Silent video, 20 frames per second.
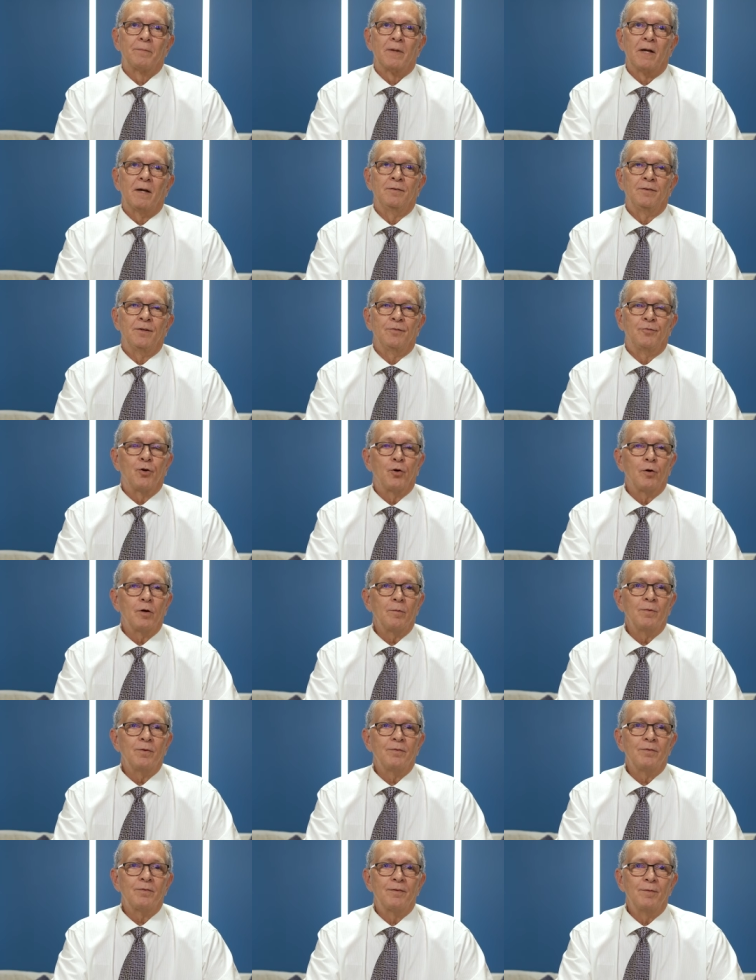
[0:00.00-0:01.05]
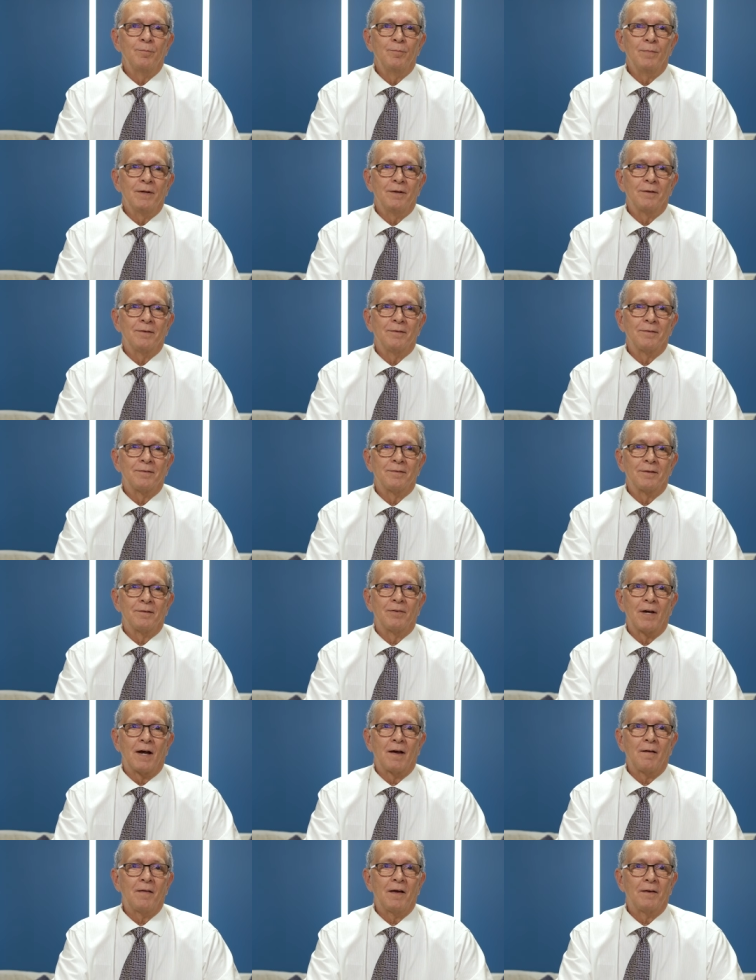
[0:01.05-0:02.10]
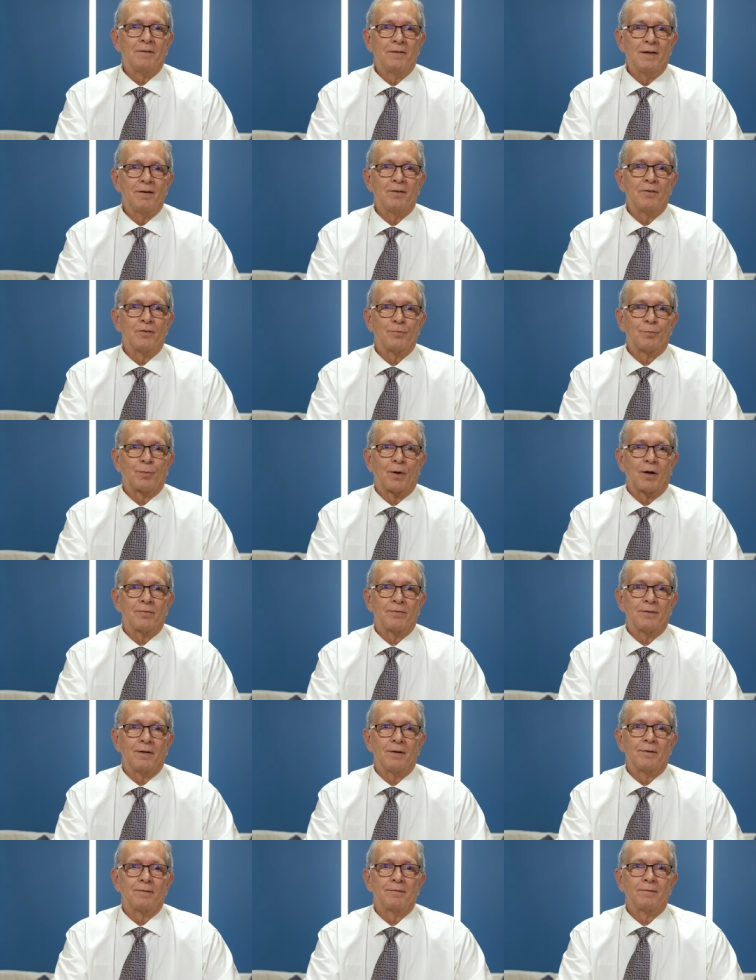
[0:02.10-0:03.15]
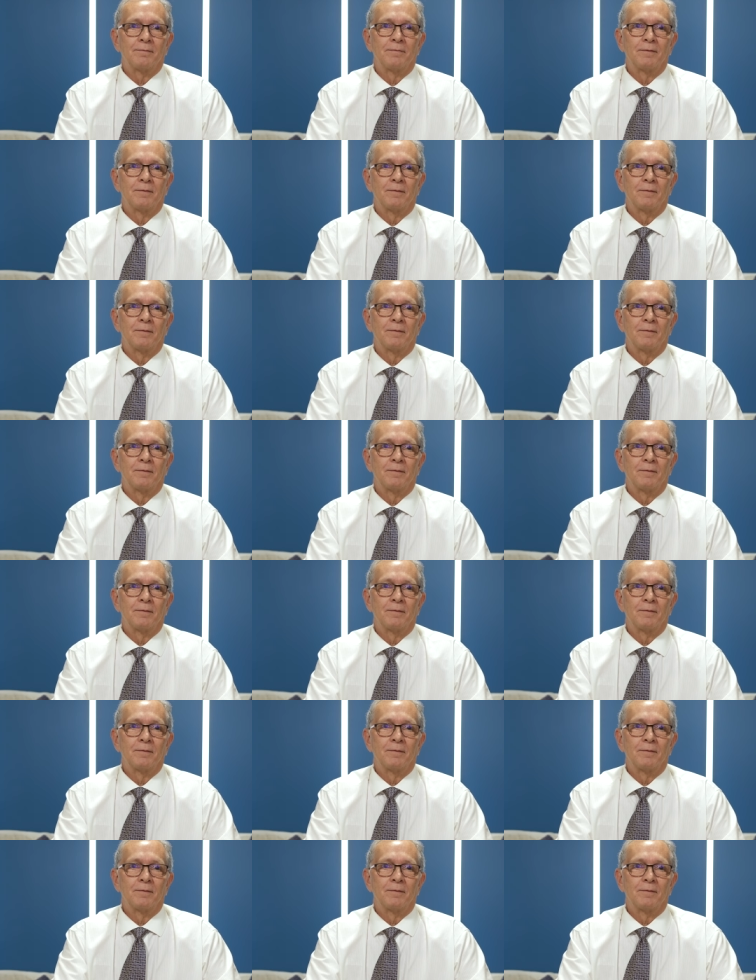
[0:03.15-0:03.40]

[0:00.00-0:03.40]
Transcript: and determines the means of how that data is processed